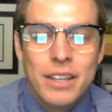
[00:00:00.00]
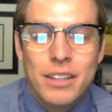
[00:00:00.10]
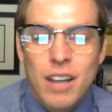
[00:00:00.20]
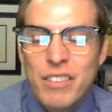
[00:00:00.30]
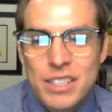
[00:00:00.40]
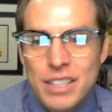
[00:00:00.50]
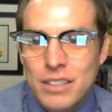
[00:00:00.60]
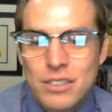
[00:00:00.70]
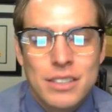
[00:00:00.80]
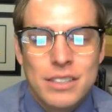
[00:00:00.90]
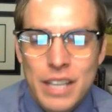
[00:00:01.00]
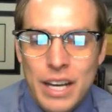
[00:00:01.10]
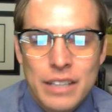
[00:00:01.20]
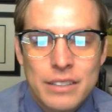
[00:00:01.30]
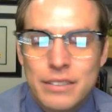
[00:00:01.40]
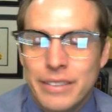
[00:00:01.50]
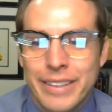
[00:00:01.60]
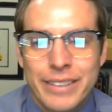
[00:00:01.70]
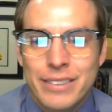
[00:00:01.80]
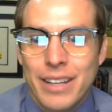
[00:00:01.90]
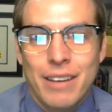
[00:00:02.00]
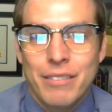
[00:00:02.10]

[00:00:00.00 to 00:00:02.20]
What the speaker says: The obvious answer is yes. He doesn't have